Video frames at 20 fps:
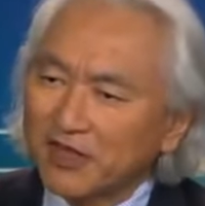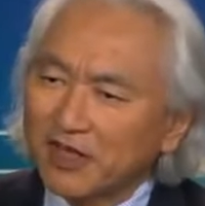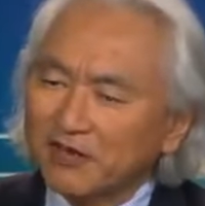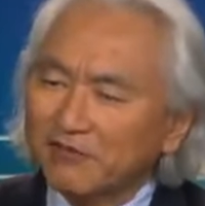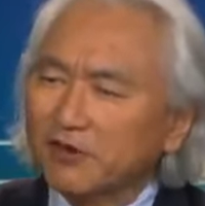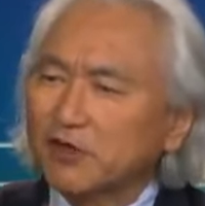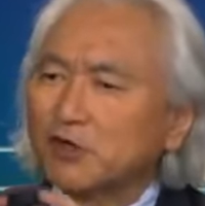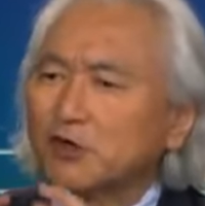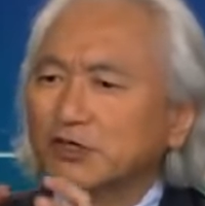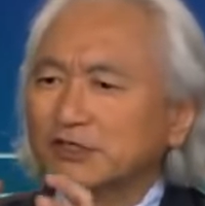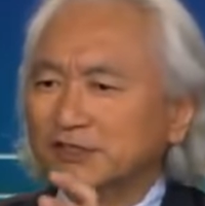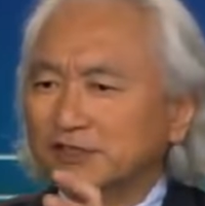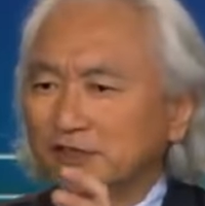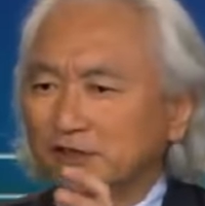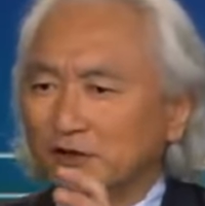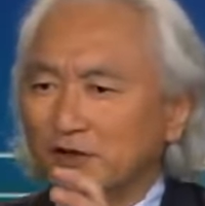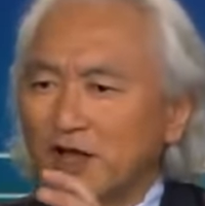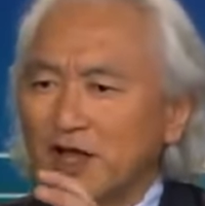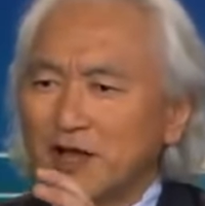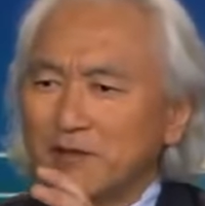Think of a
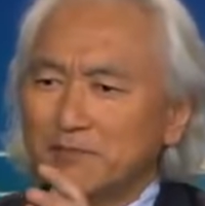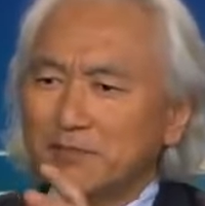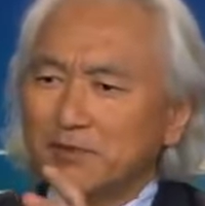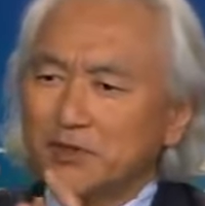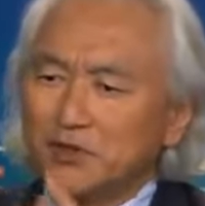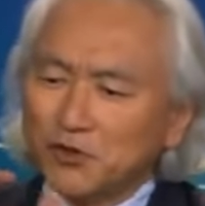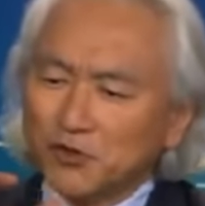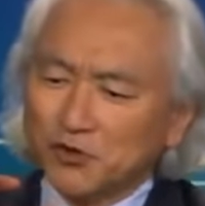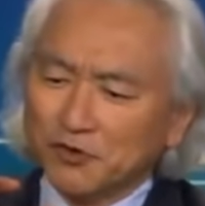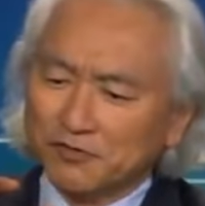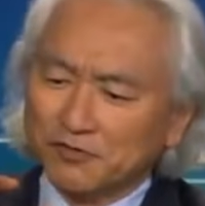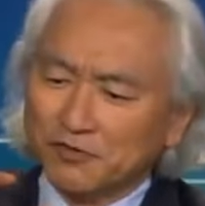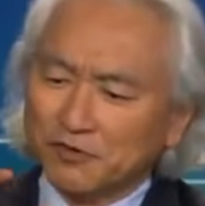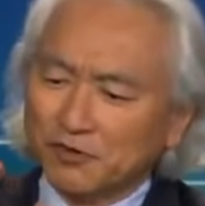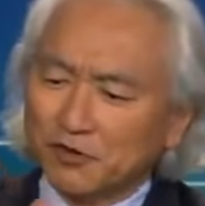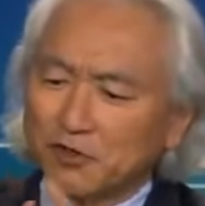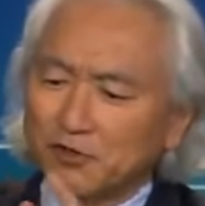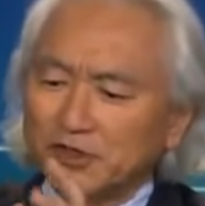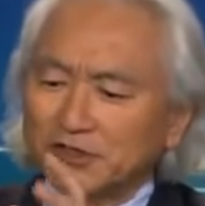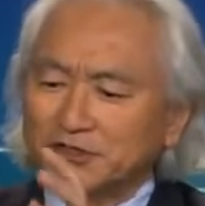crystal,
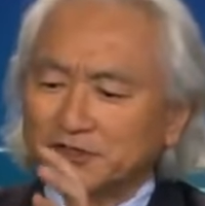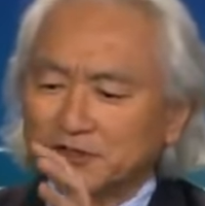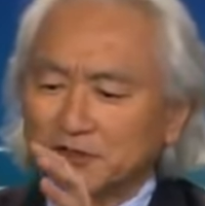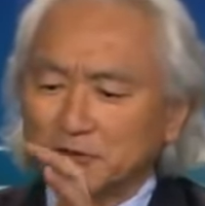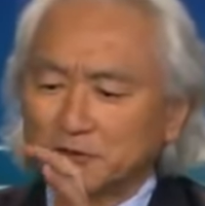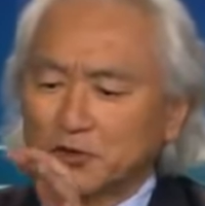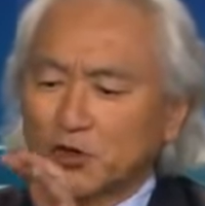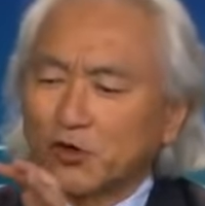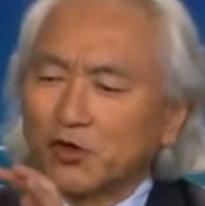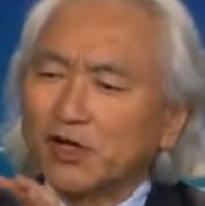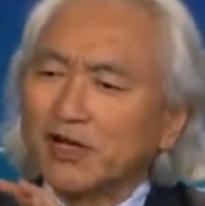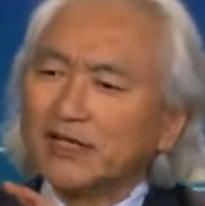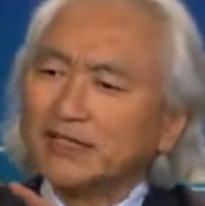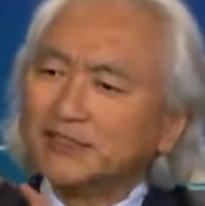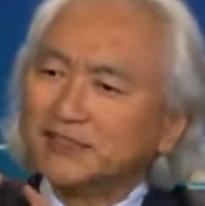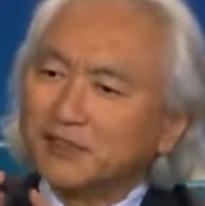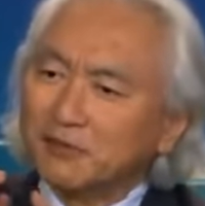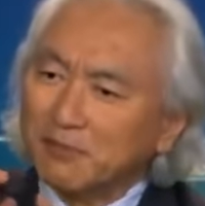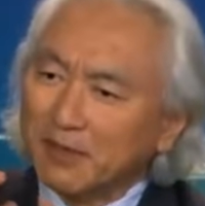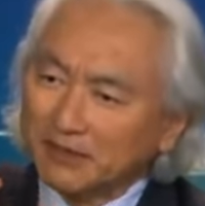beautiful crystal,
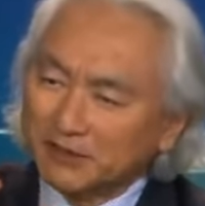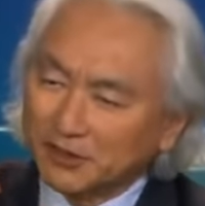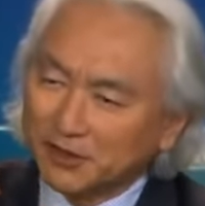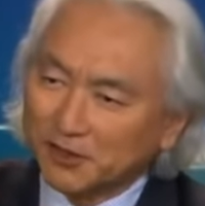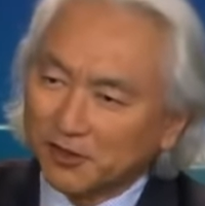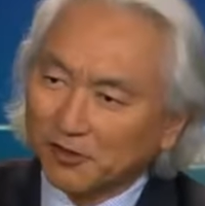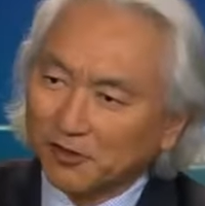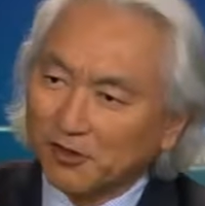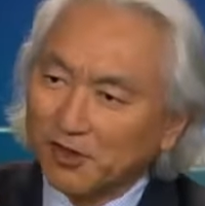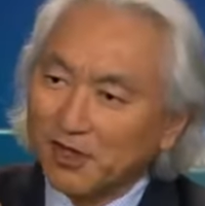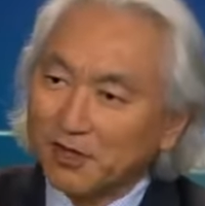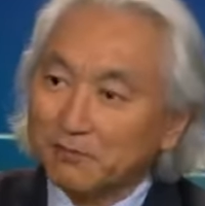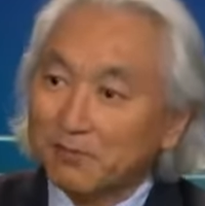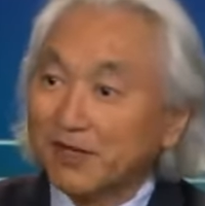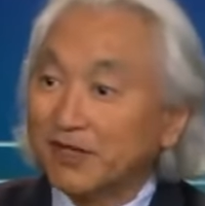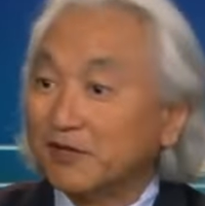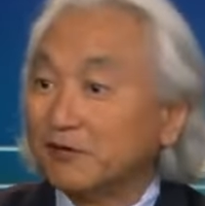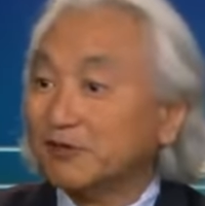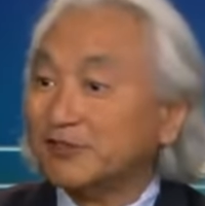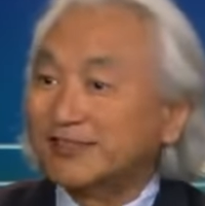totally symmetrical,
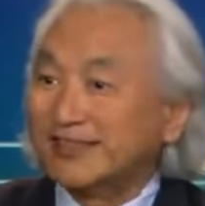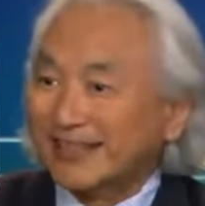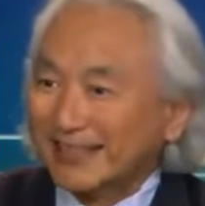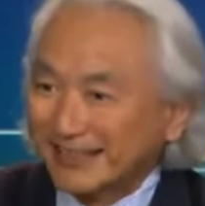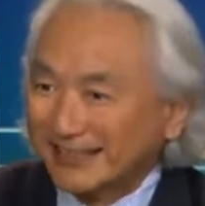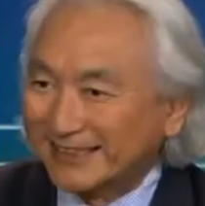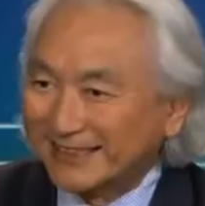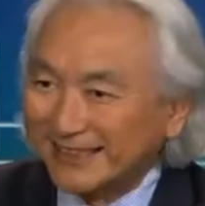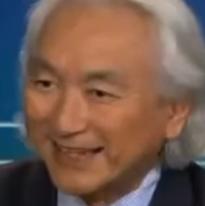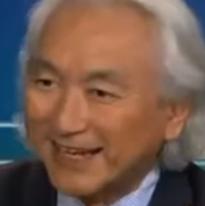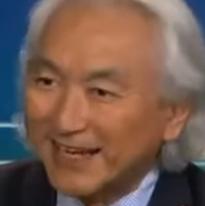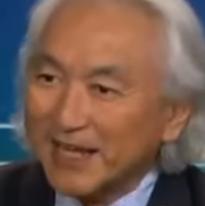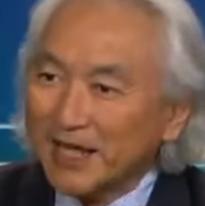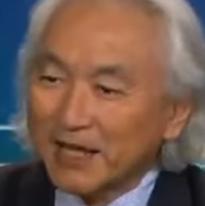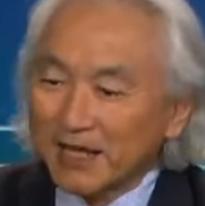but useless.